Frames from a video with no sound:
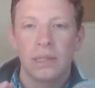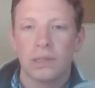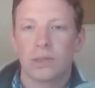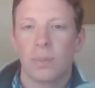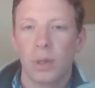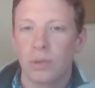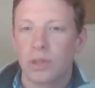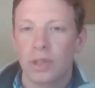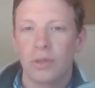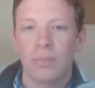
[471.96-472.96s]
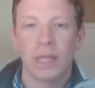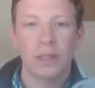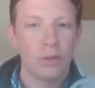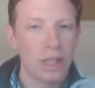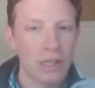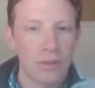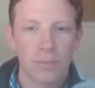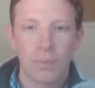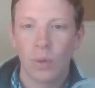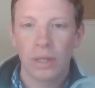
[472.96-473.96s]
It's supposed to make you
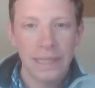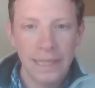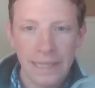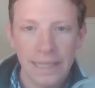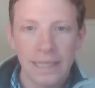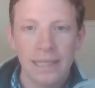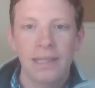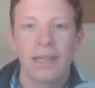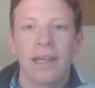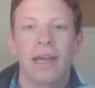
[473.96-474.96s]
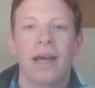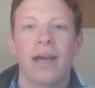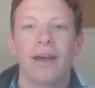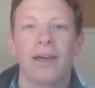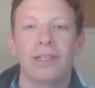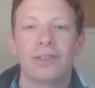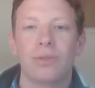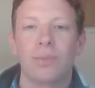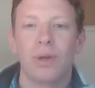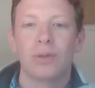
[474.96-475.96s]
think more clearly. It's
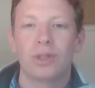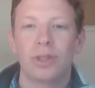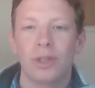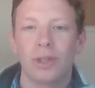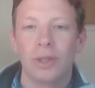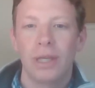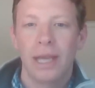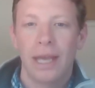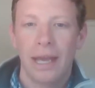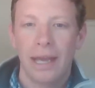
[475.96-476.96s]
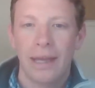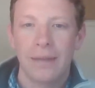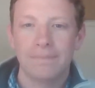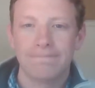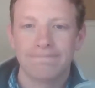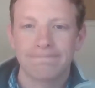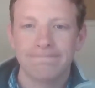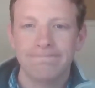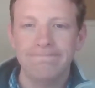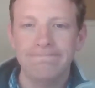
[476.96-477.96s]
supposed to, I've
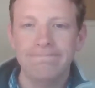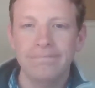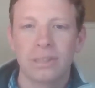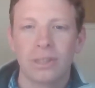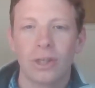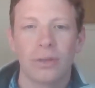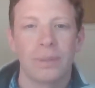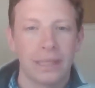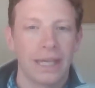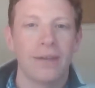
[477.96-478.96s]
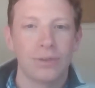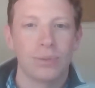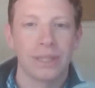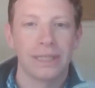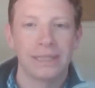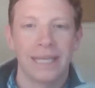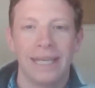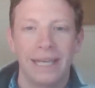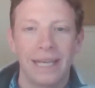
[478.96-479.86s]
got to be careful what I say